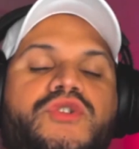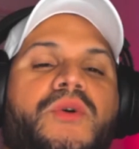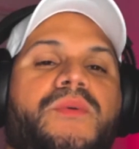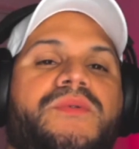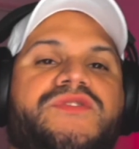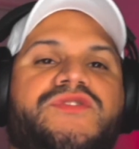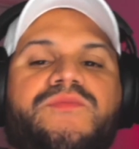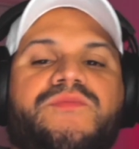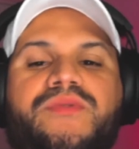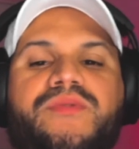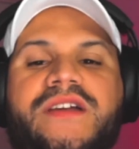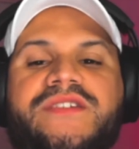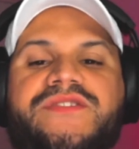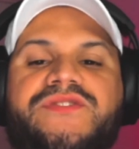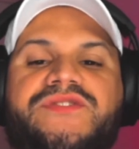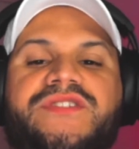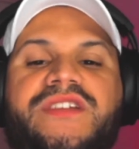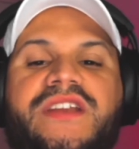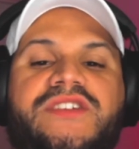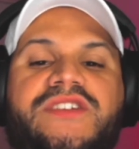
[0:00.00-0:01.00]
no one's surprise,
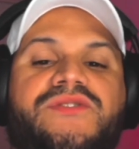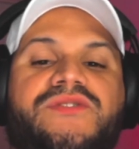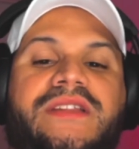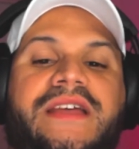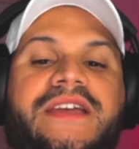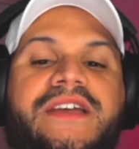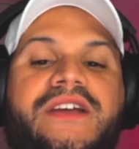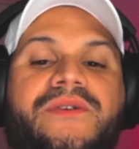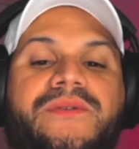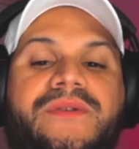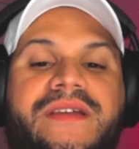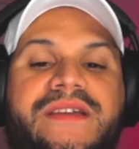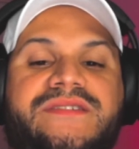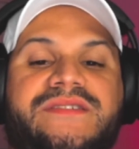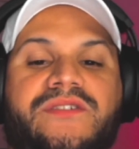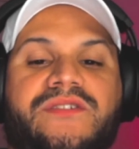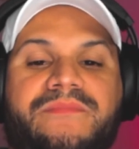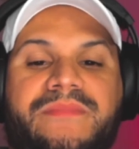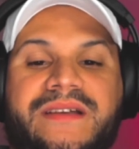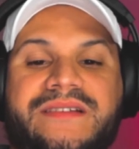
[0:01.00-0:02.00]
your signature light cone
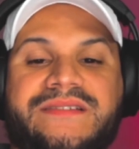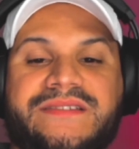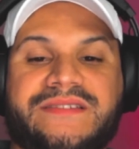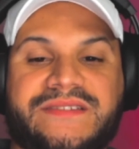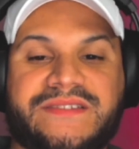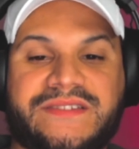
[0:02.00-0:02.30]
is her best in